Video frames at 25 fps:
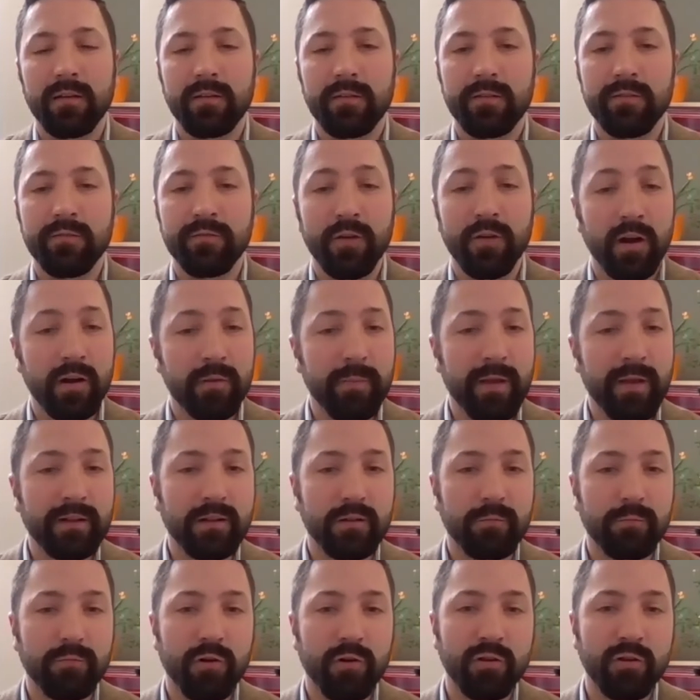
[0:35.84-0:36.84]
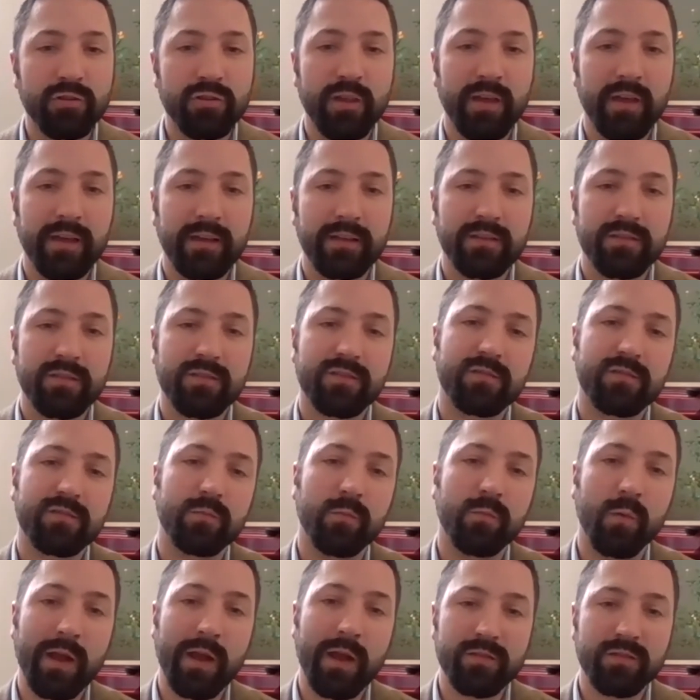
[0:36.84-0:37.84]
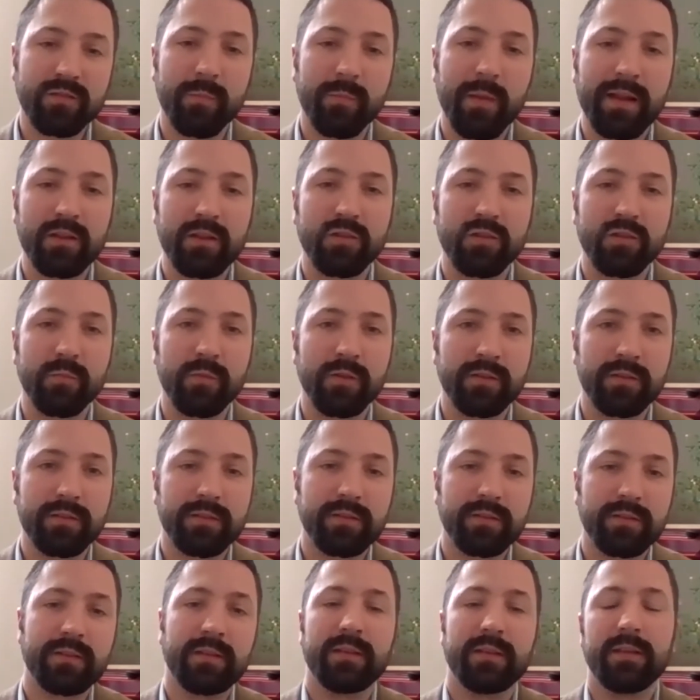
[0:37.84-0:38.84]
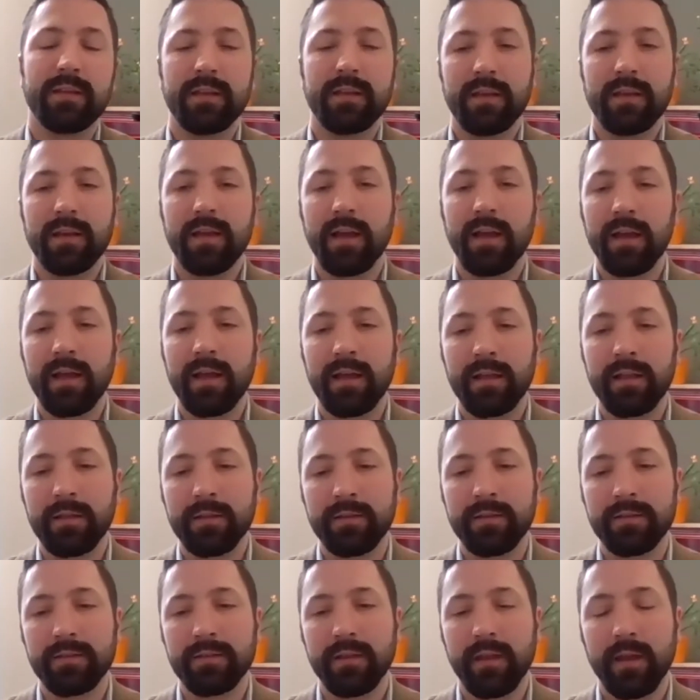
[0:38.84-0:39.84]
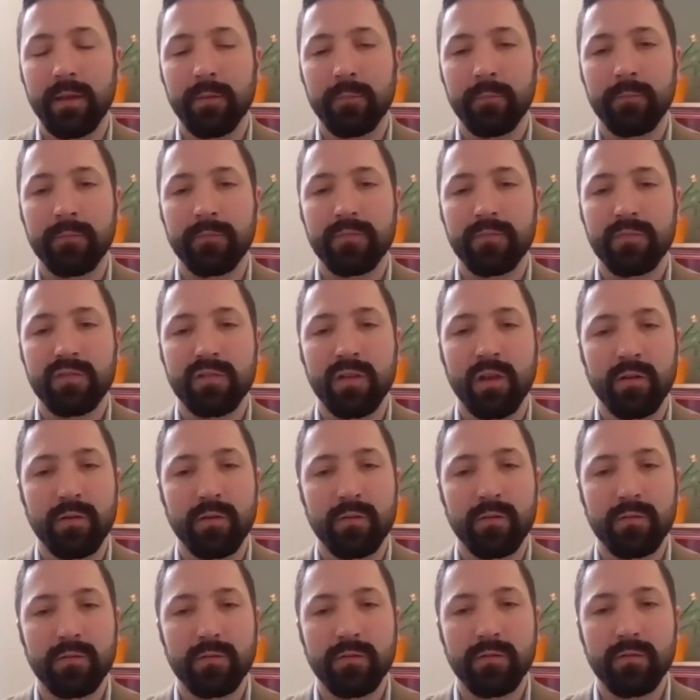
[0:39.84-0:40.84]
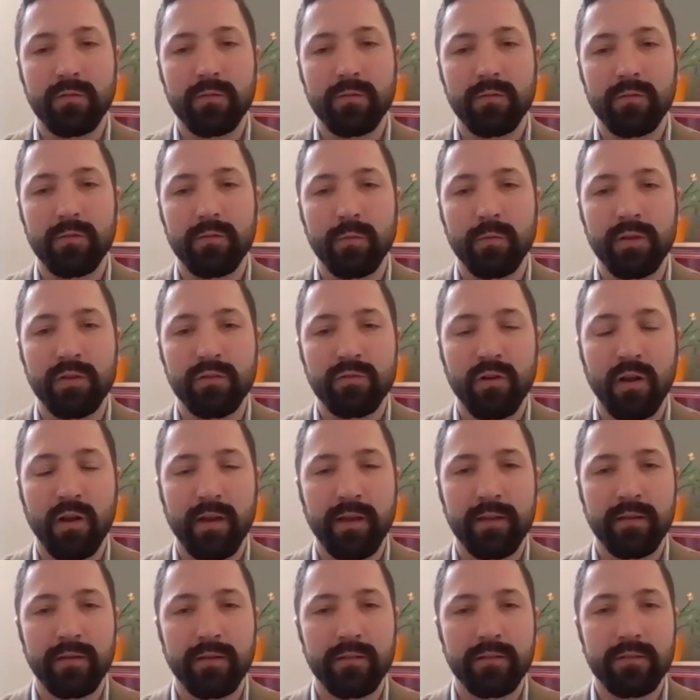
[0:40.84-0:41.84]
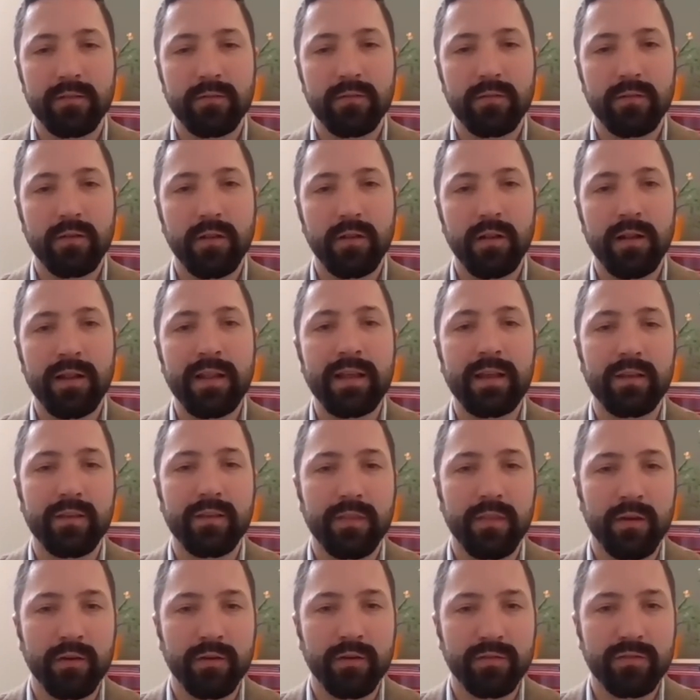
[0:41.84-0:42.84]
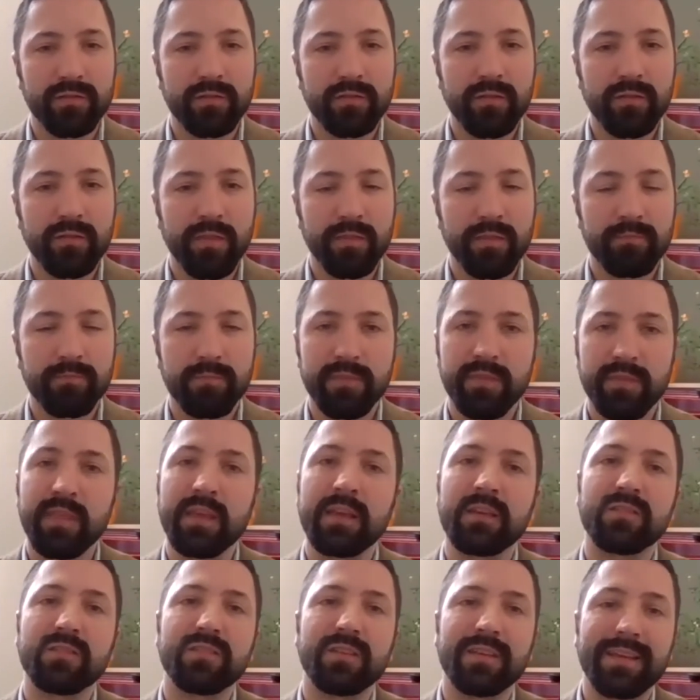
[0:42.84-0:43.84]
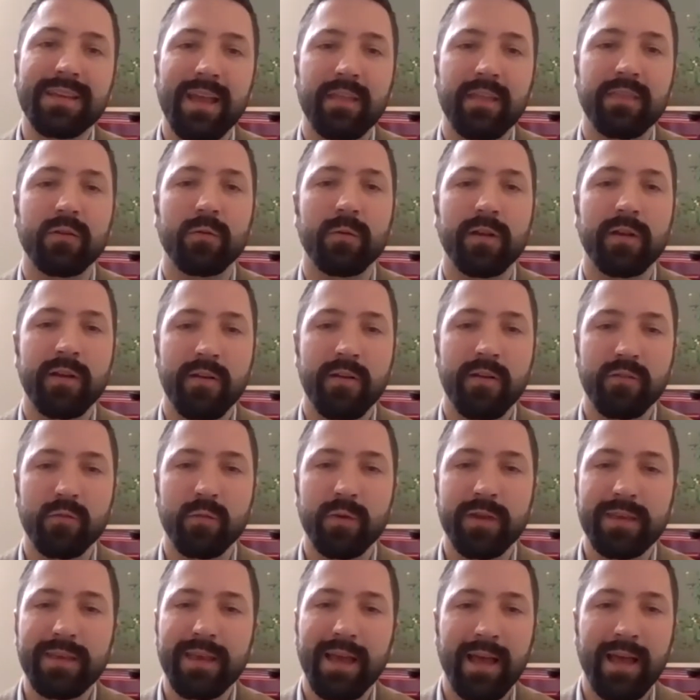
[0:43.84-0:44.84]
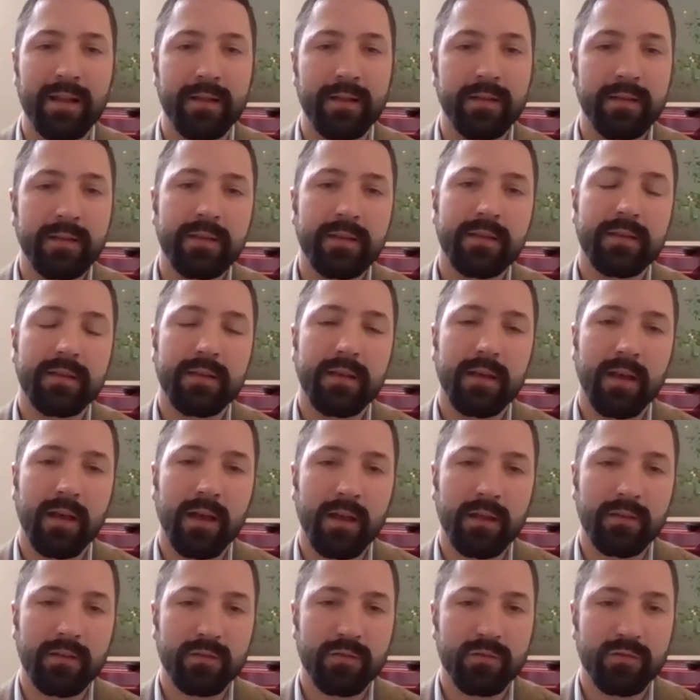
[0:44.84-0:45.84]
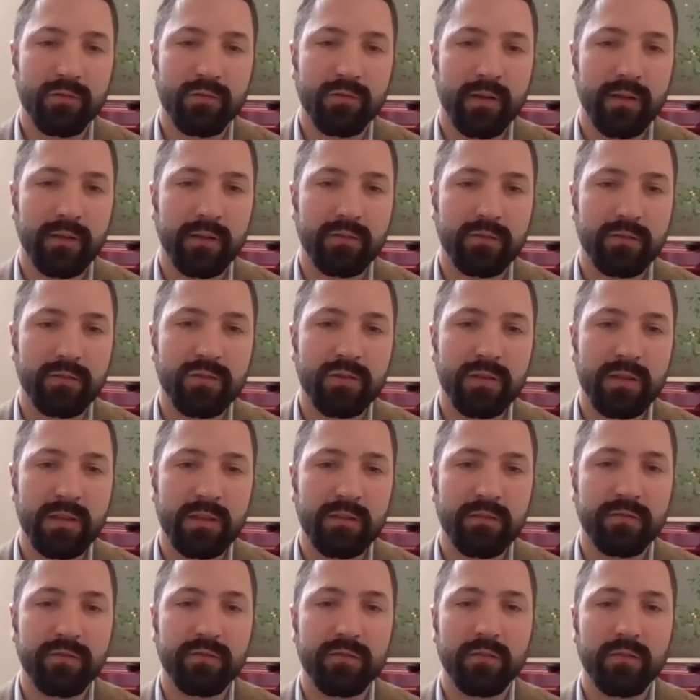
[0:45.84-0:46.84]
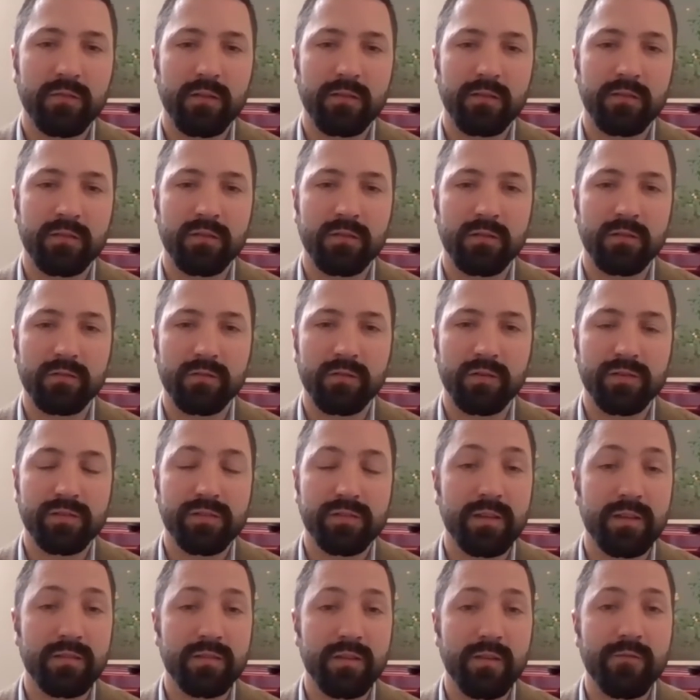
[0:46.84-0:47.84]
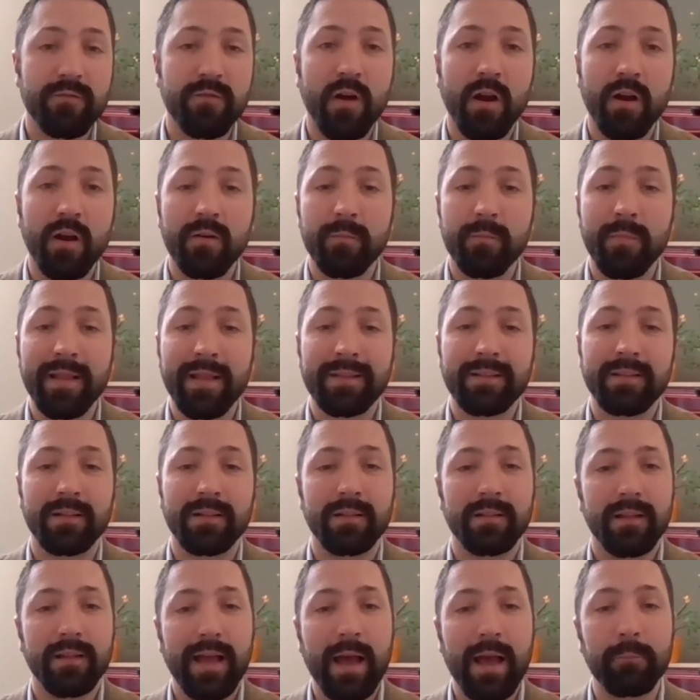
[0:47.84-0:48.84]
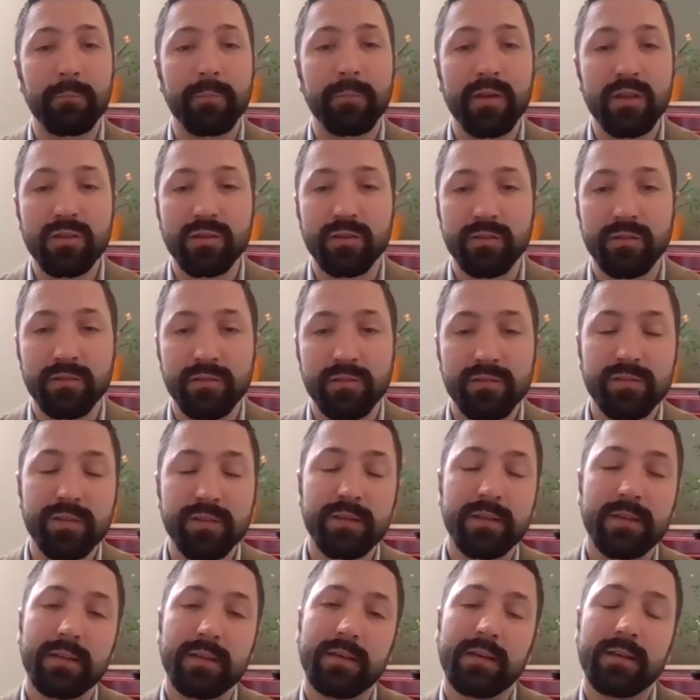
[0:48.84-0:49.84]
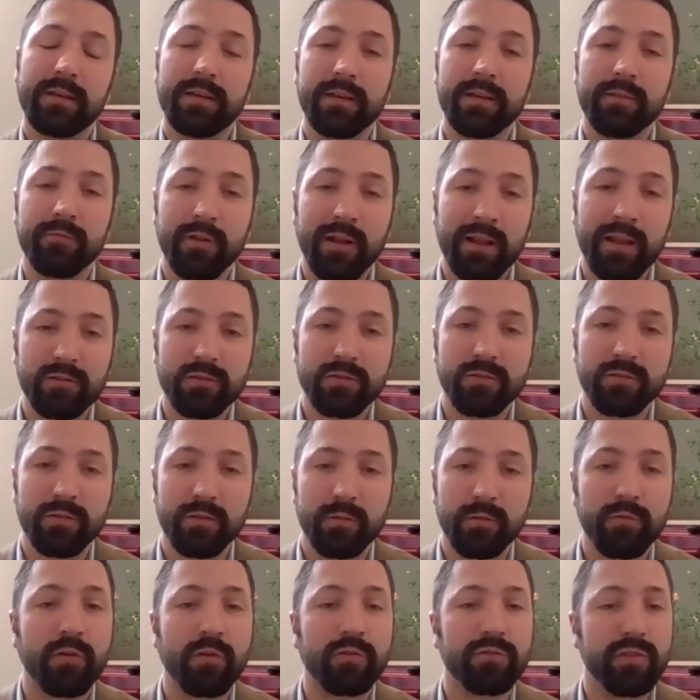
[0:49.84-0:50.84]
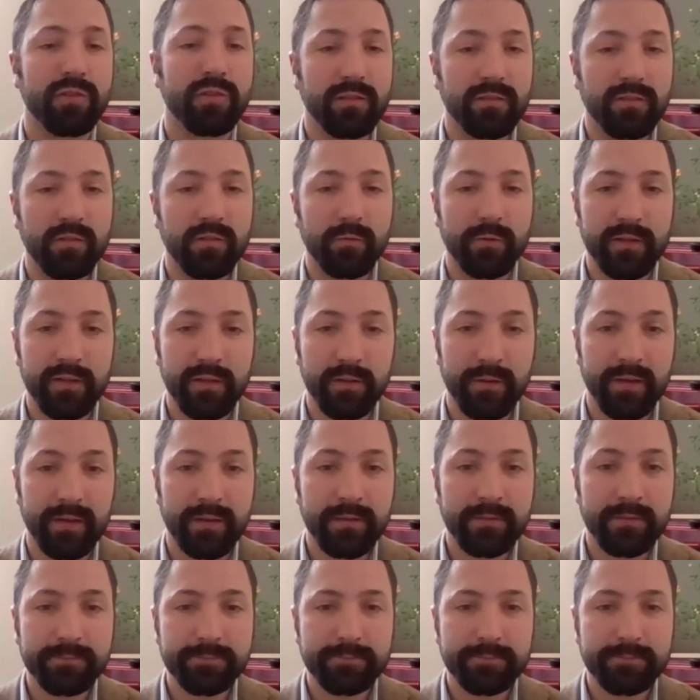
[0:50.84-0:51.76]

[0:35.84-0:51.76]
environmental projects, waste management, and so we try and link those things together wherever we can to try and achieve the university's environmental ambitions in relation to the projects that we're doing.